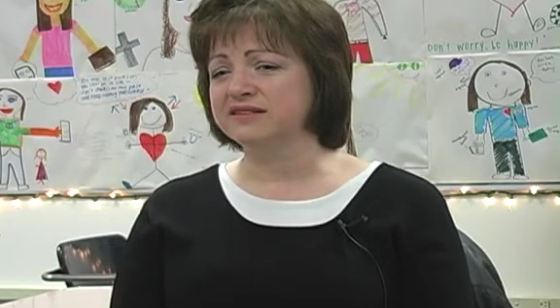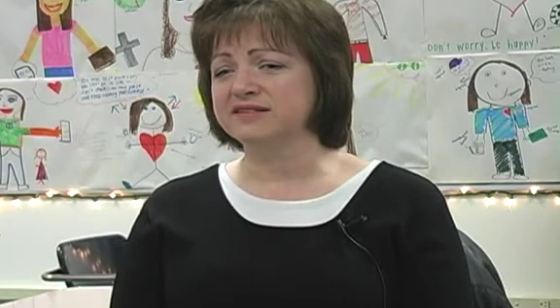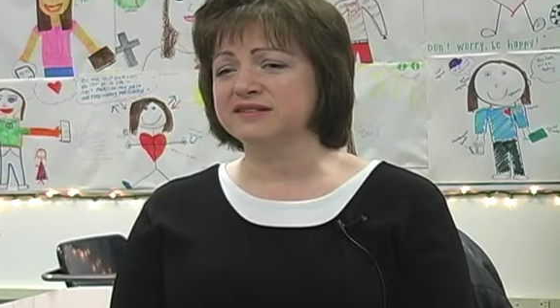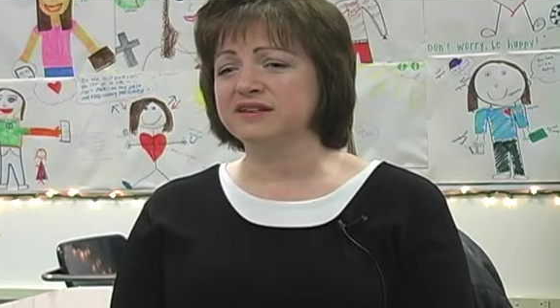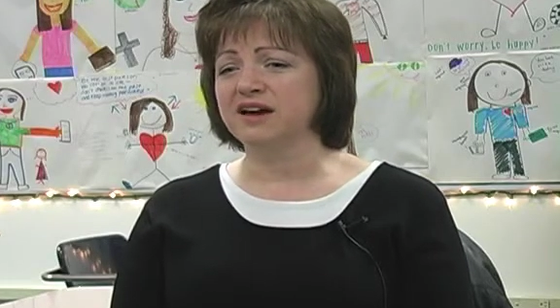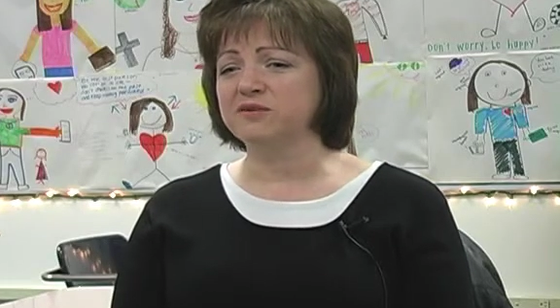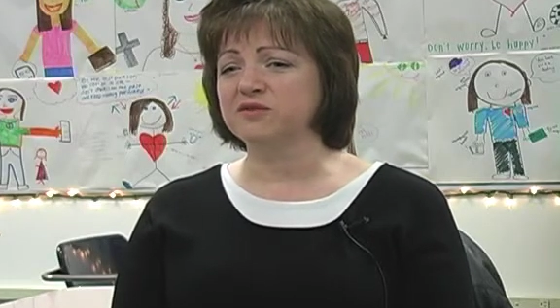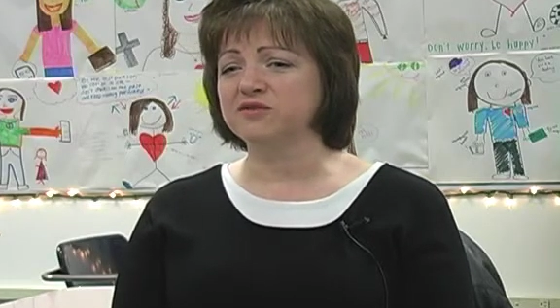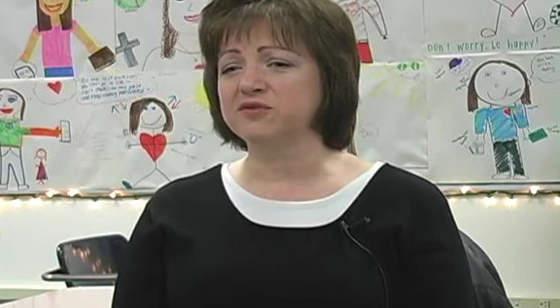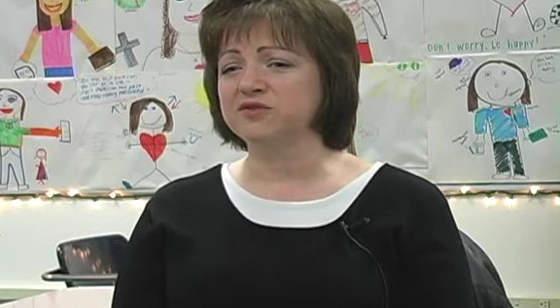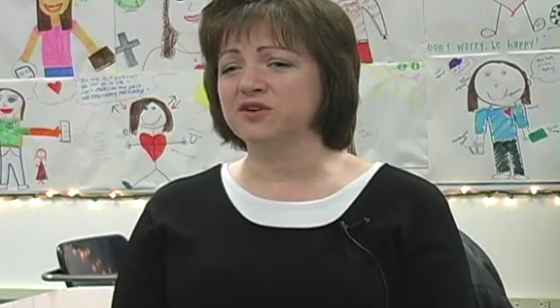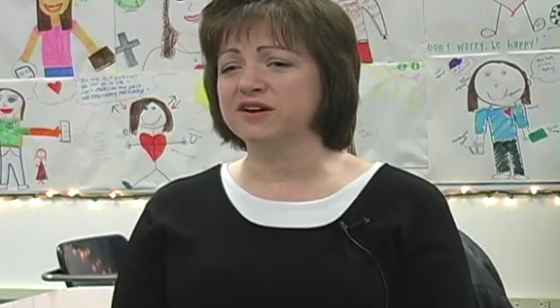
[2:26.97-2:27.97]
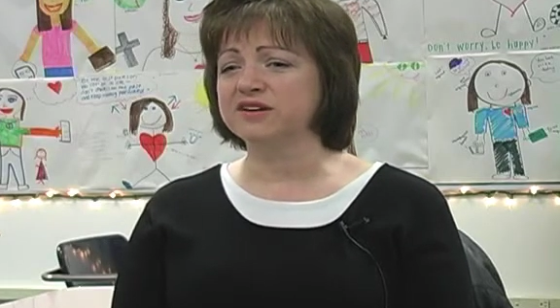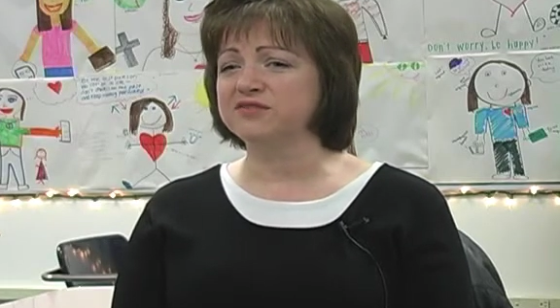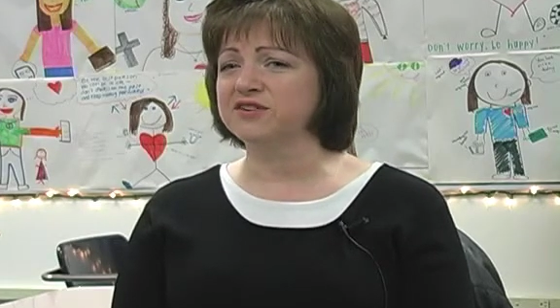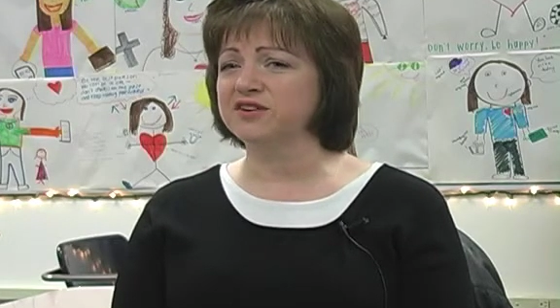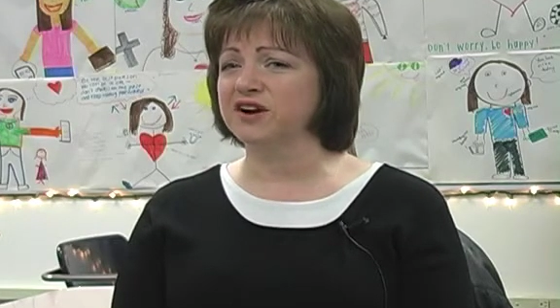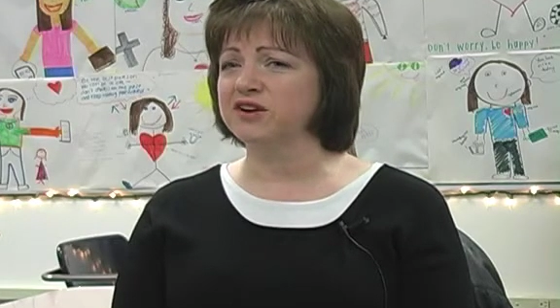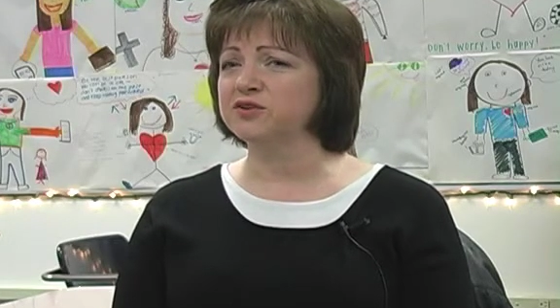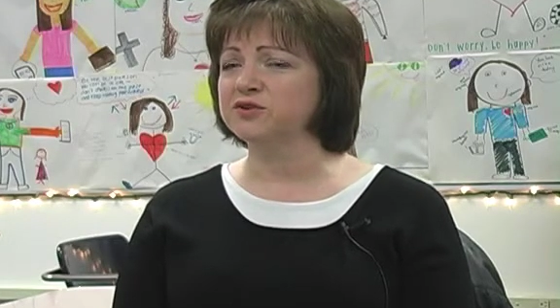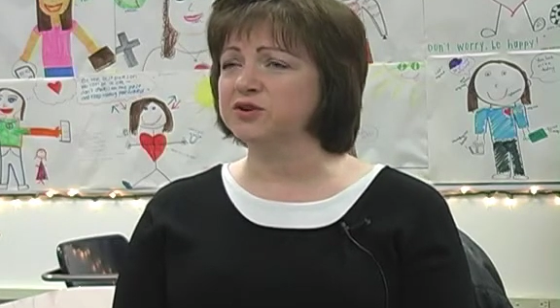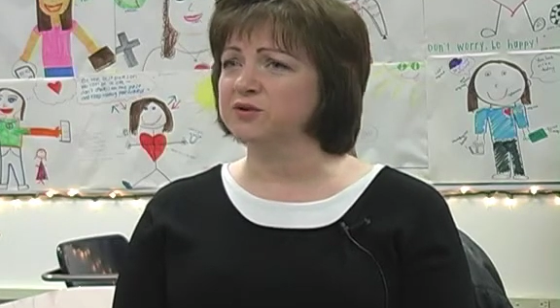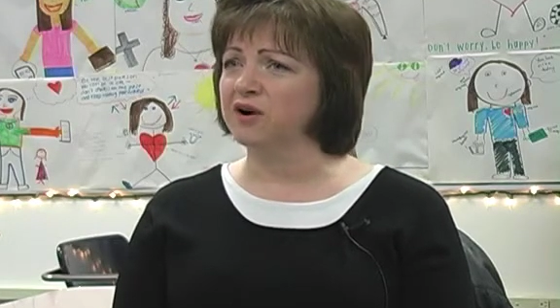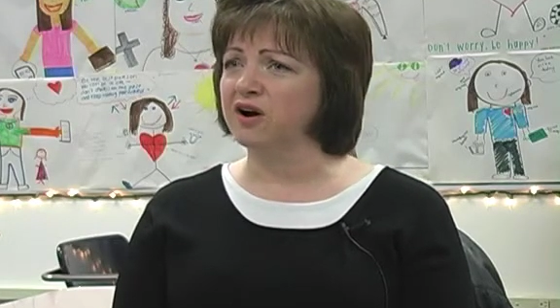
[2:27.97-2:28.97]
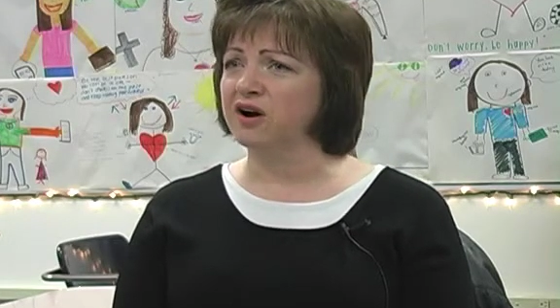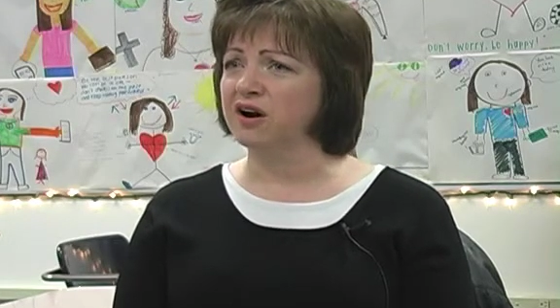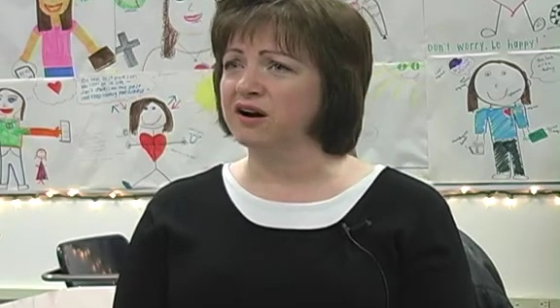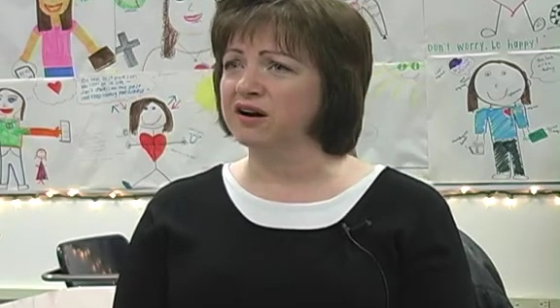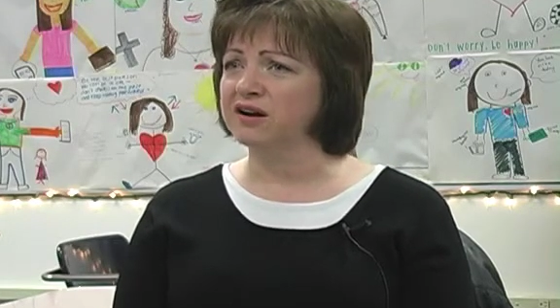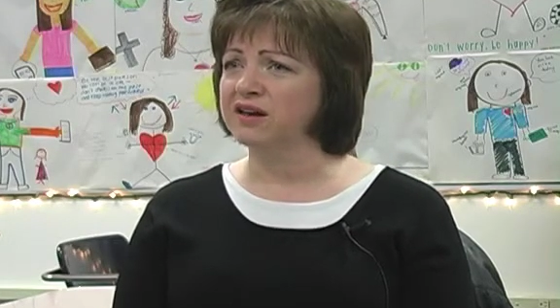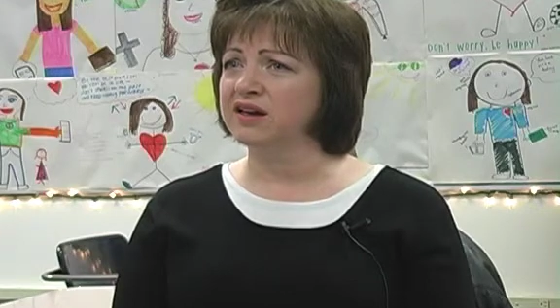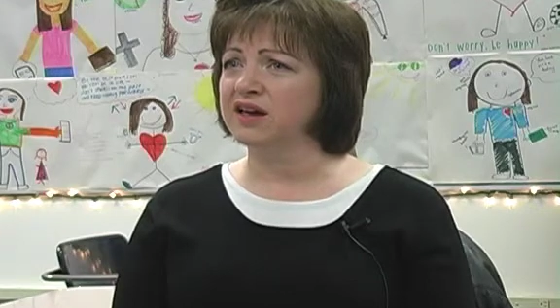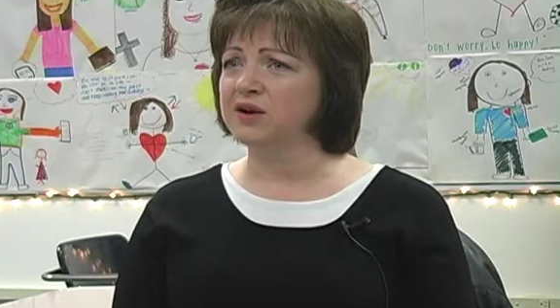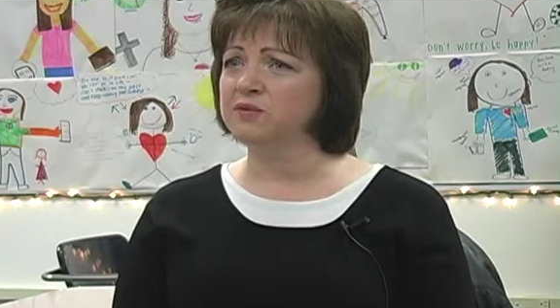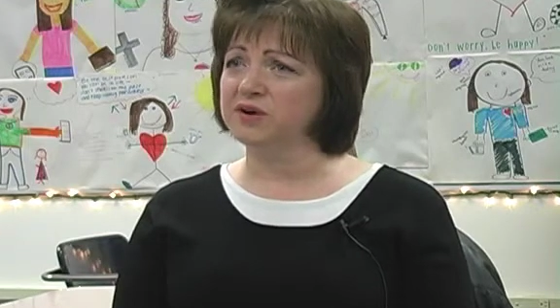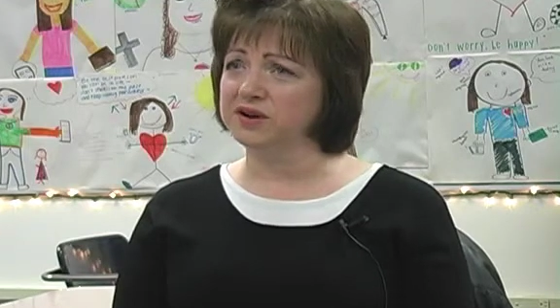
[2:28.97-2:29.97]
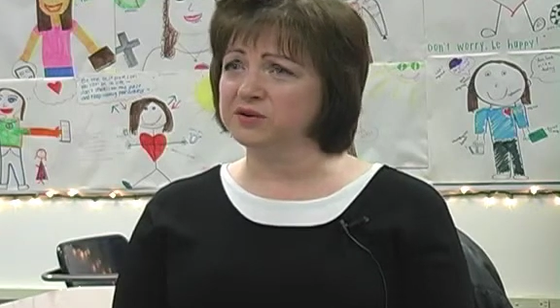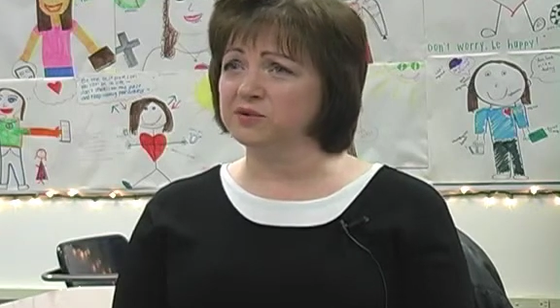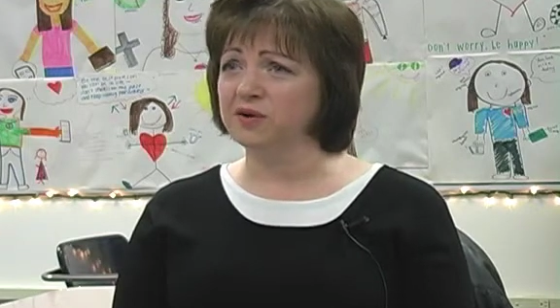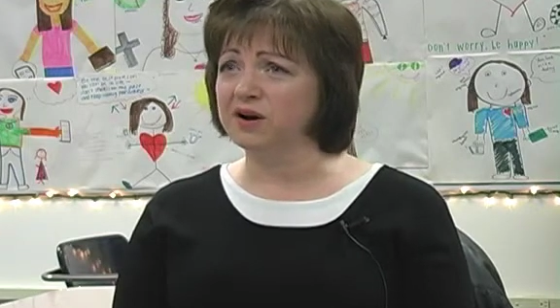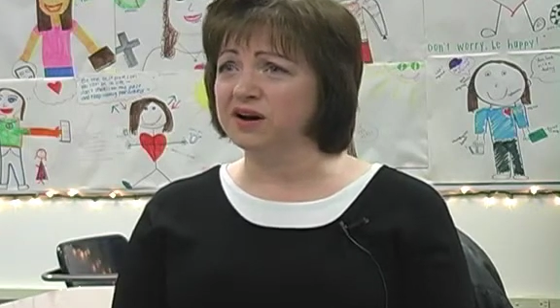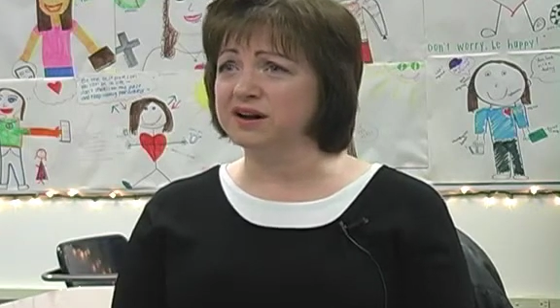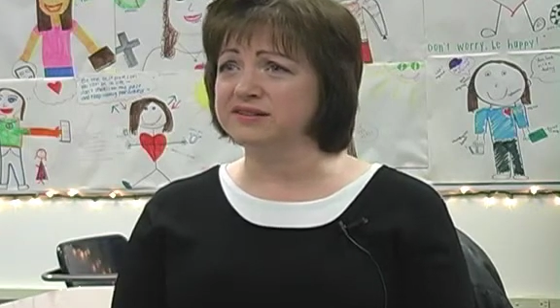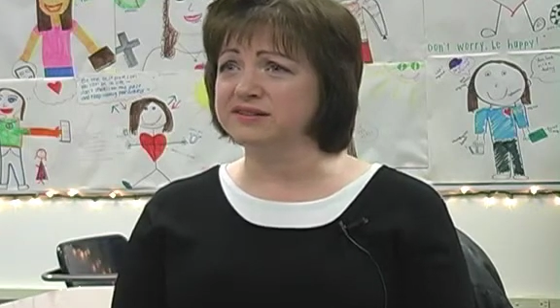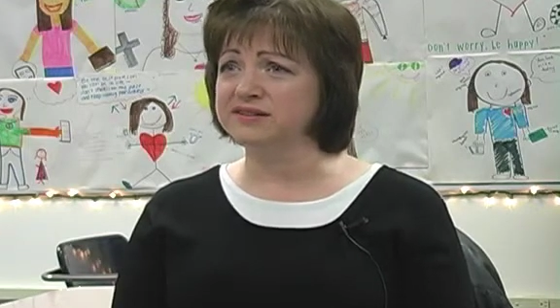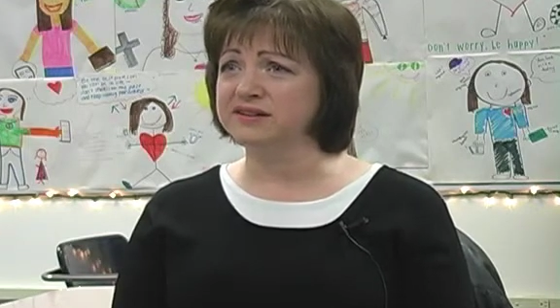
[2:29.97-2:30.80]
it's a time of trying to figure out who you are and what you want.